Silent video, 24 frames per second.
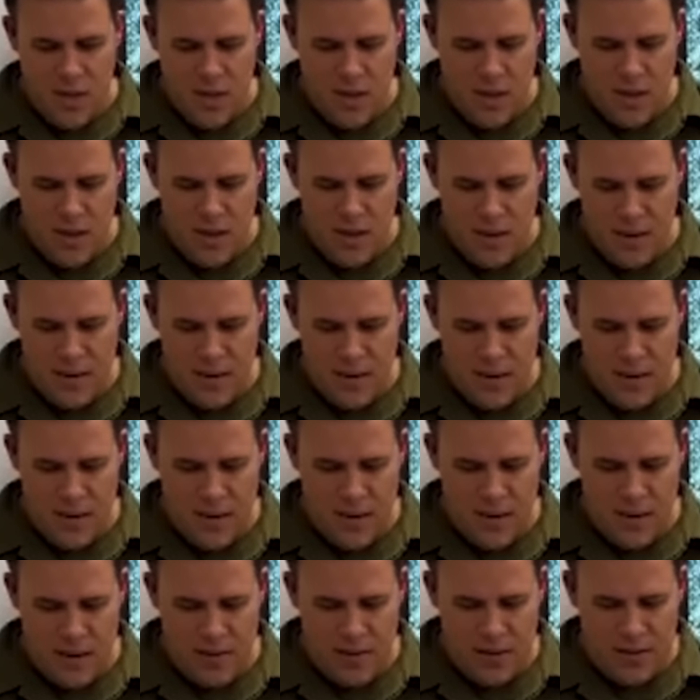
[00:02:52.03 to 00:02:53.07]

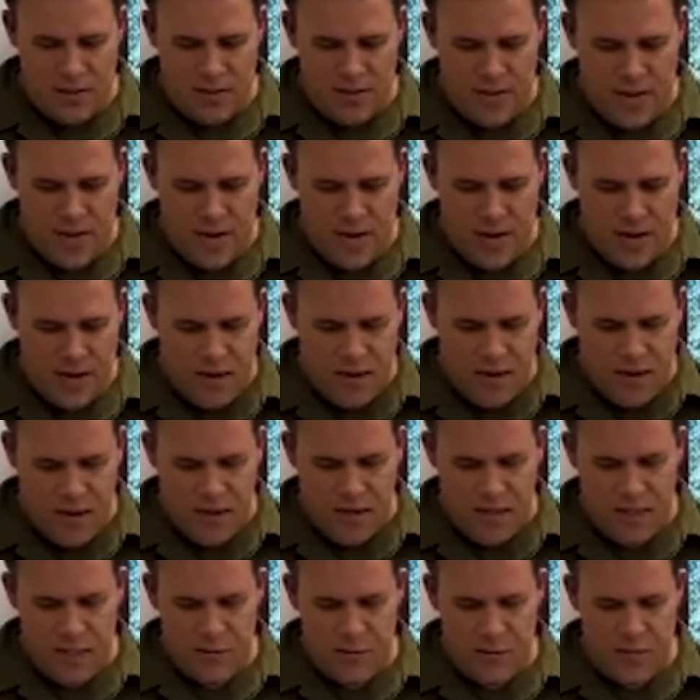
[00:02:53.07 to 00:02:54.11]
And here is
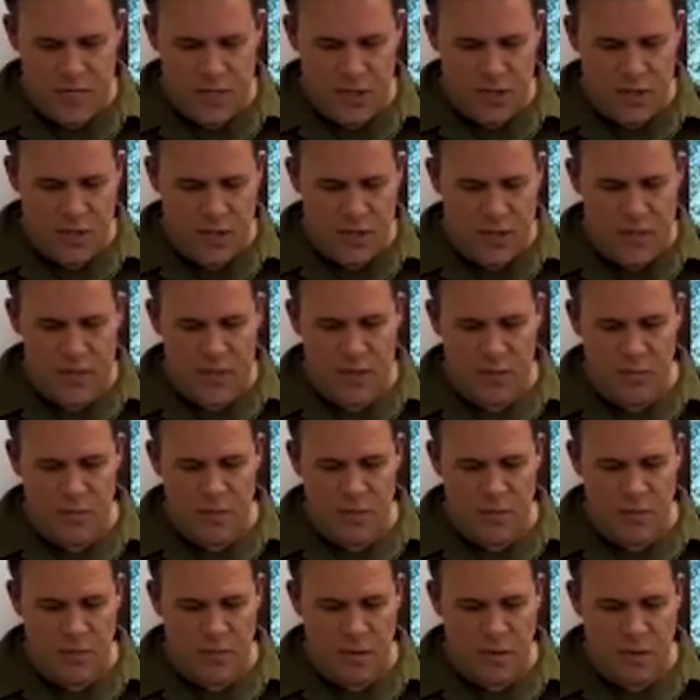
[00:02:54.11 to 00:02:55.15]
an explanation a little
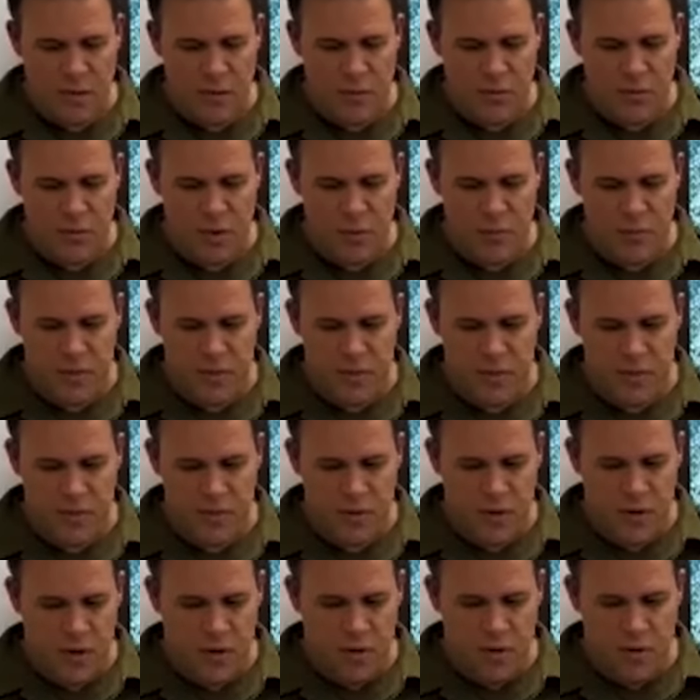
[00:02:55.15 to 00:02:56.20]
bit about the
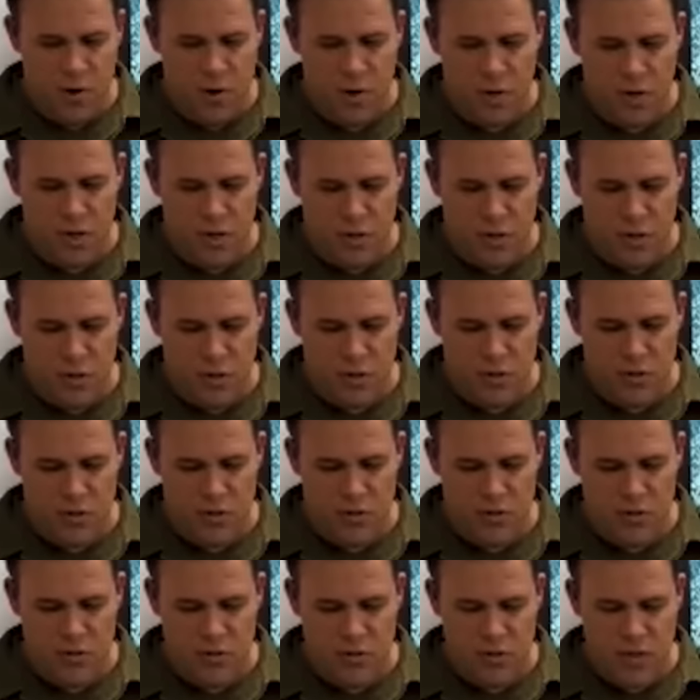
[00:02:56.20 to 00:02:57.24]
weapons, rocket
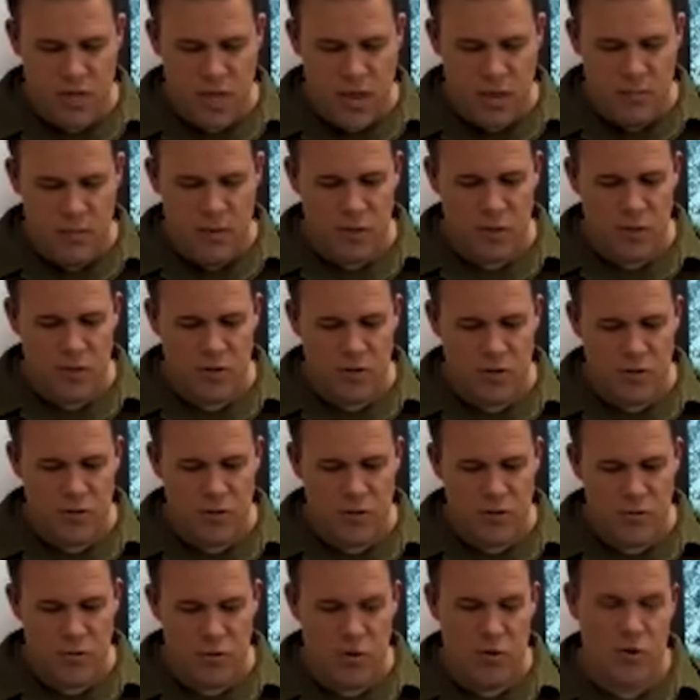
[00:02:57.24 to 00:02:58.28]
launchers, ammunition
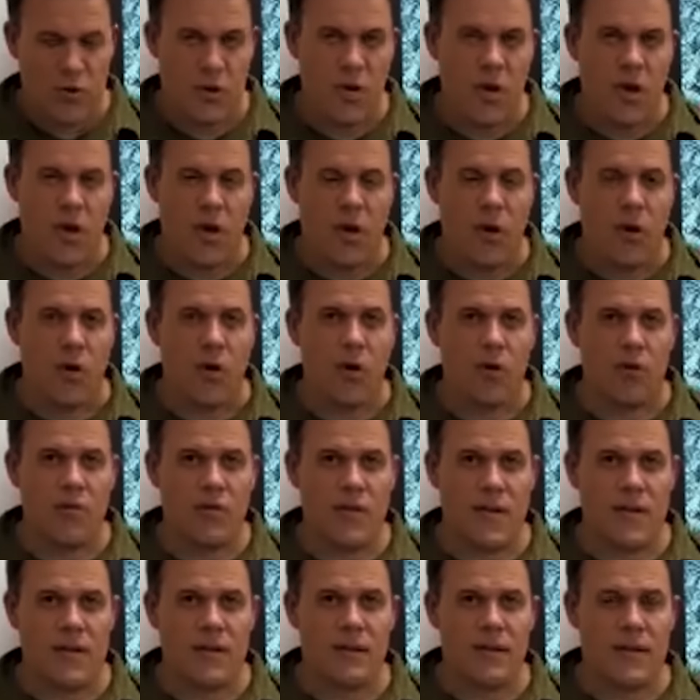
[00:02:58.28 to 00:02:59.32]
store, all of
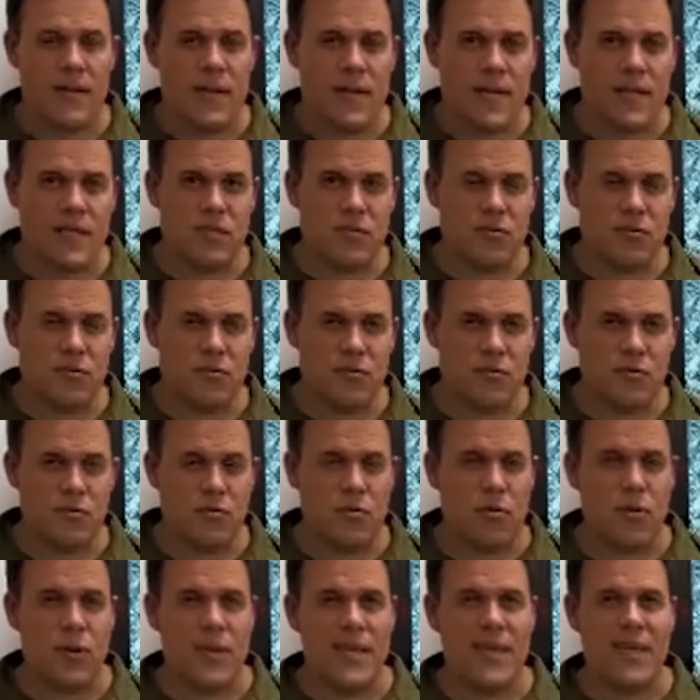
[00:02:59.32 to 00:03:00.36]
that next to a
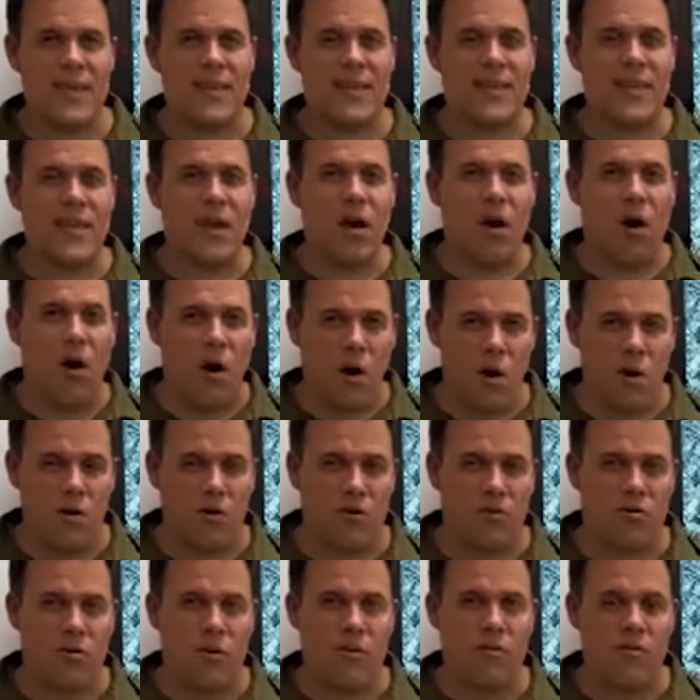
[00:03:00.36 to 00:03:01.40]
school in the
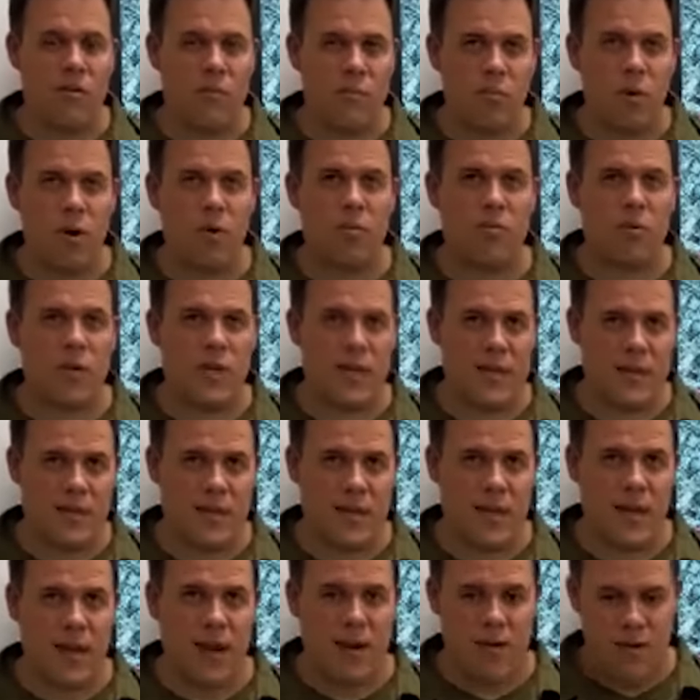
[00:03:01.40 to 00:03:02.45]
heart of the
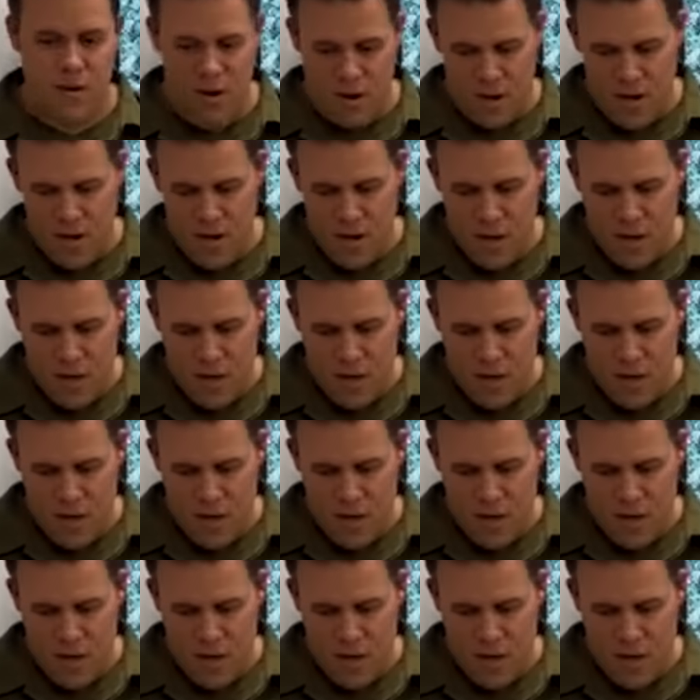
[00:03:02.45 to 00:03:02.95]
populated area